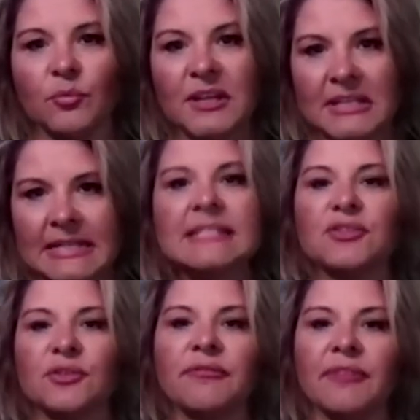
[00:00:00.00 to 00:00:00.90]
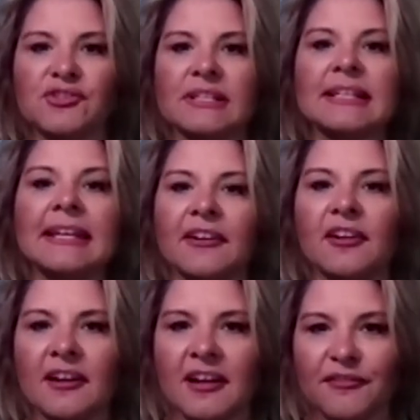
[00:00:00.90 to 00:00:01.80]
We need to eventually get
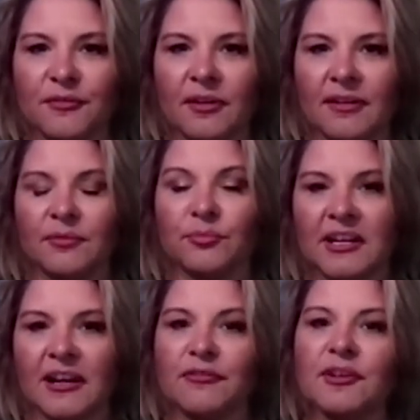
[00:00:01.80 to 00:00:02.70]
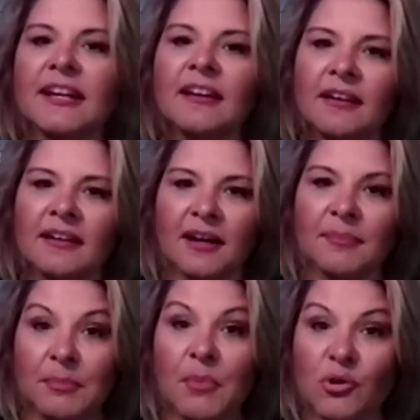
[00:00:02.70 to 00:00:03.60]
our recovery
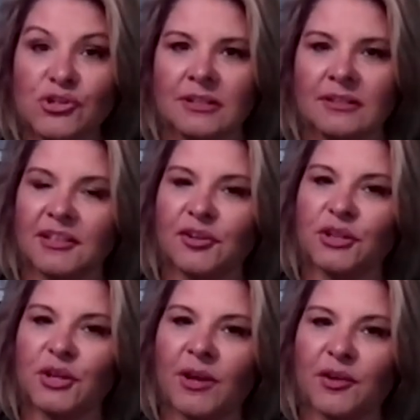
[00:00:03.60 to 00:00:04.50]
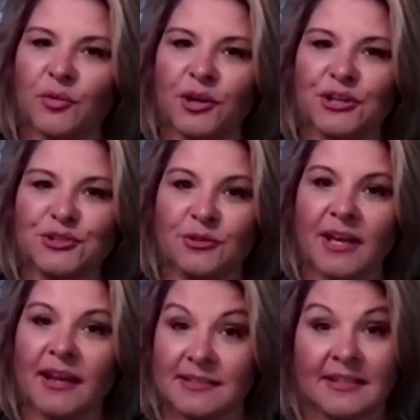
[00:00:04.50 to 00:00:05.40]
in motion, and the only way that we're going to do
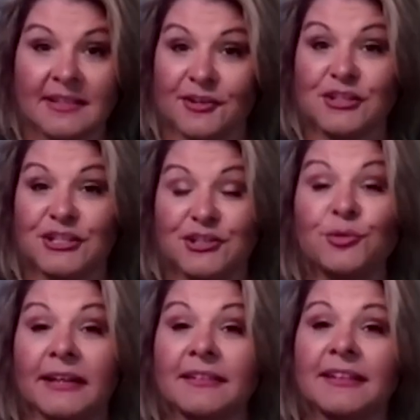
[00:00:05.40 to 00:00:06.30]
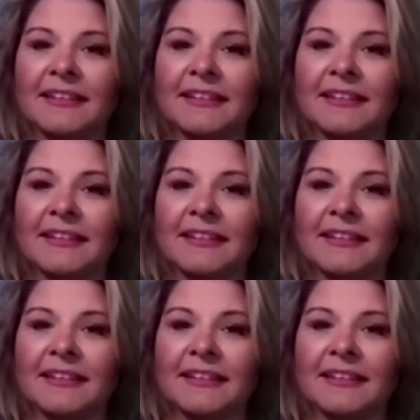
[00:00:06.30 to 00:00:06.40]
that is to actually do it.